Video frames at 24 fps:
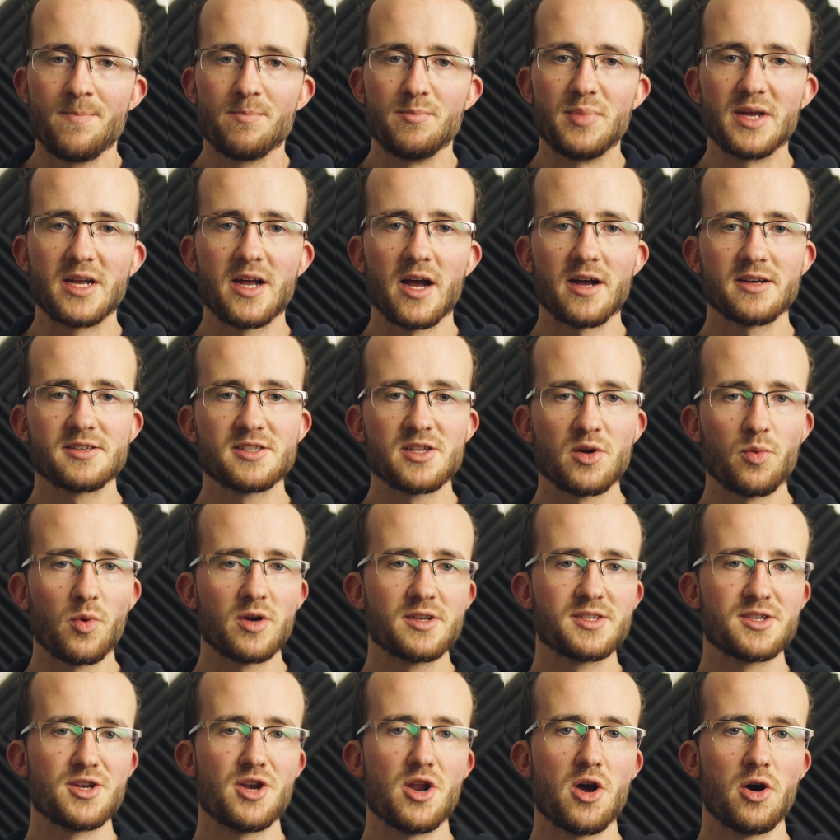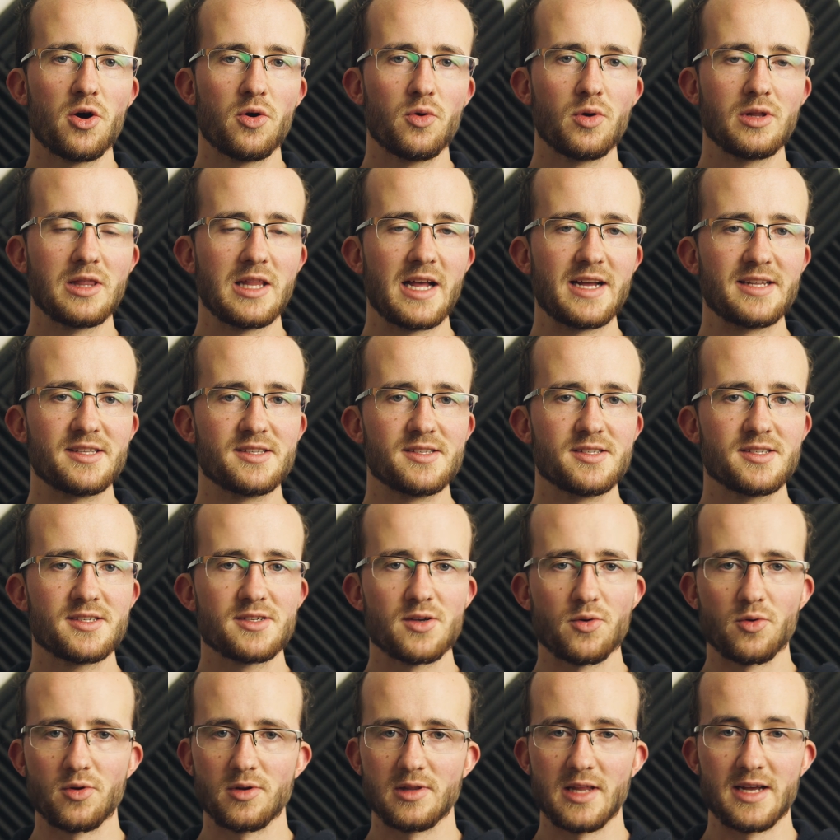Because there was no lens
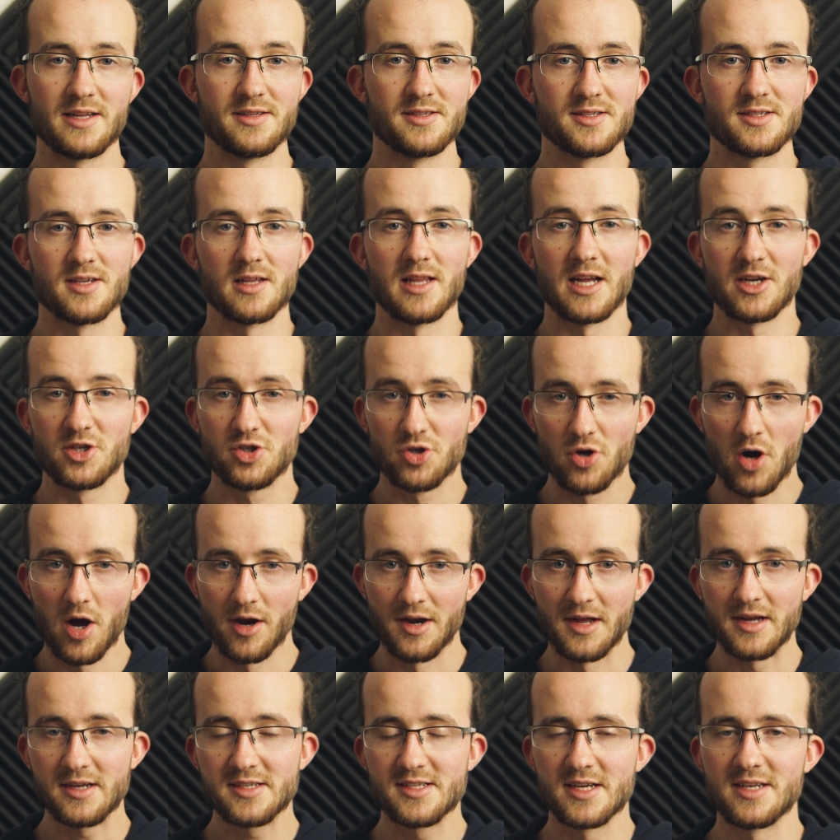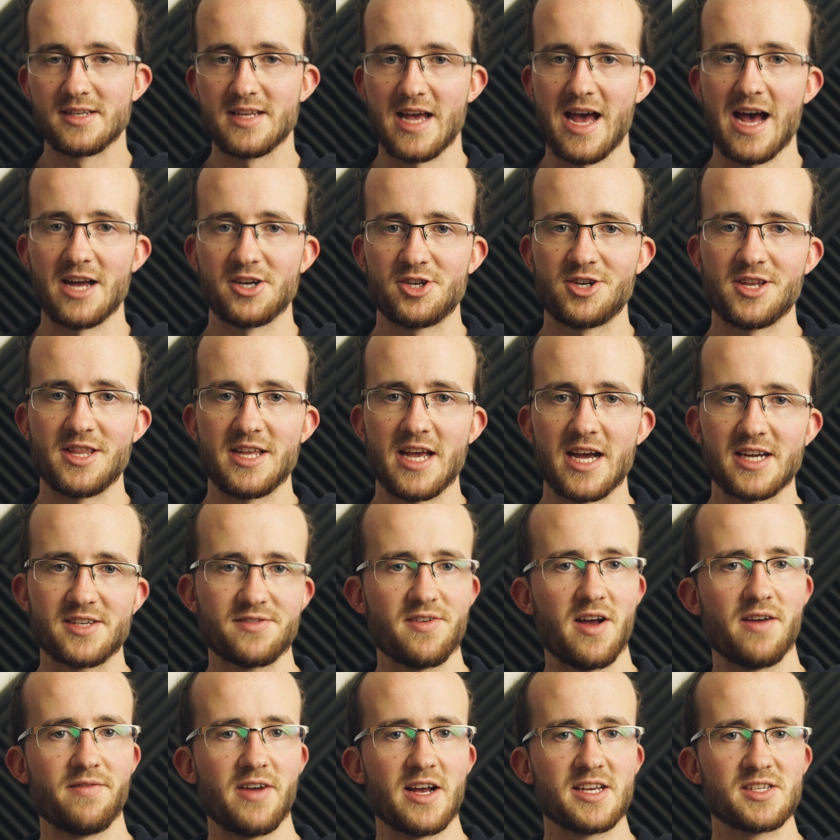or lens electronics attached to the
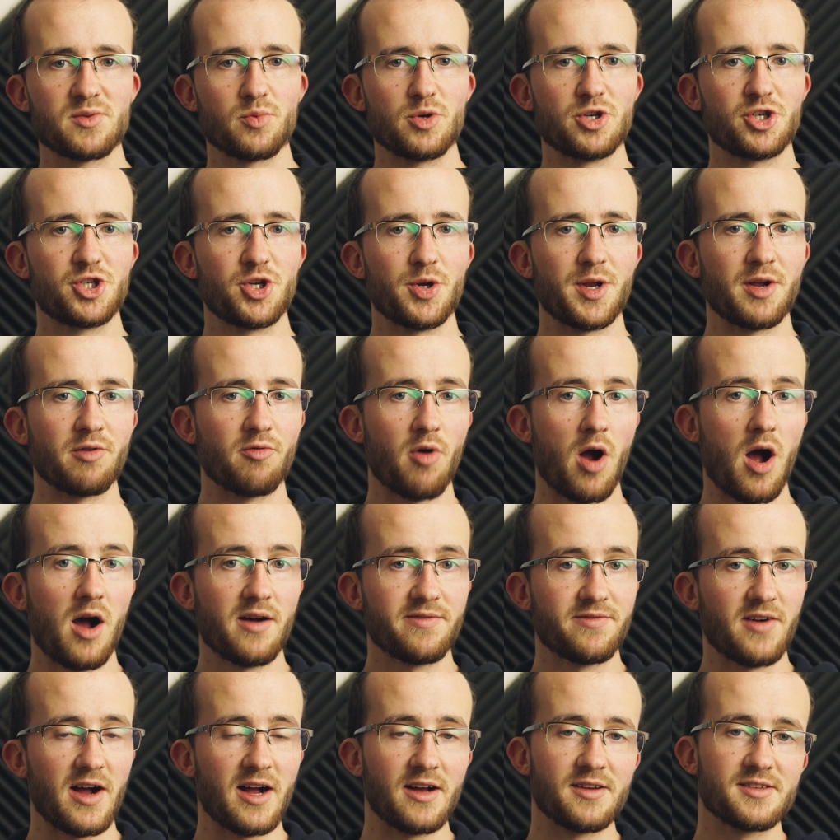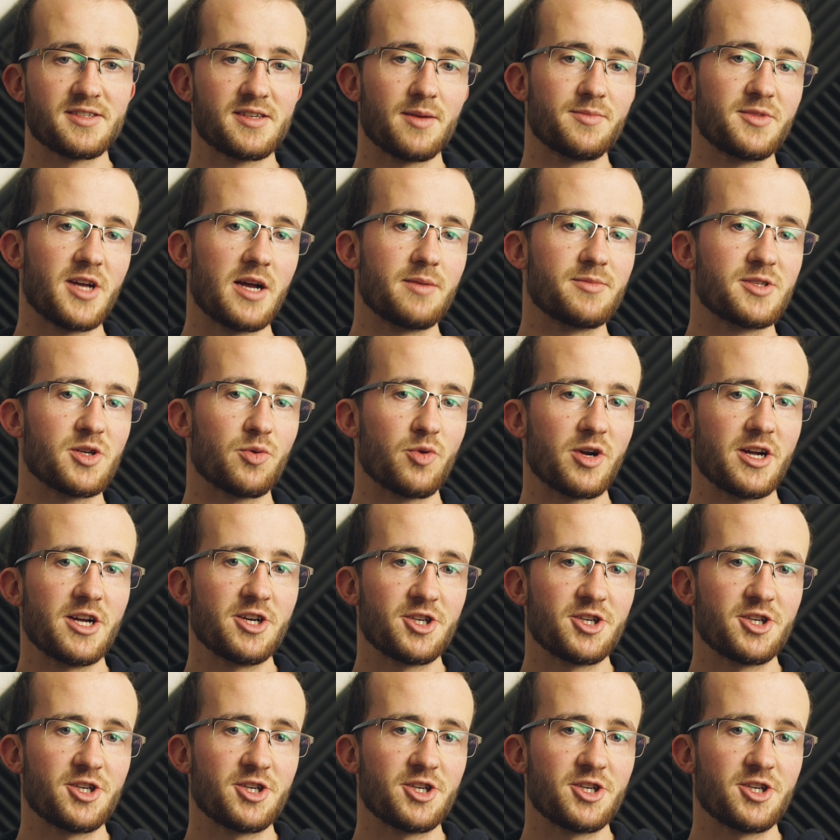X5S when shooting RAW files, sometimes there were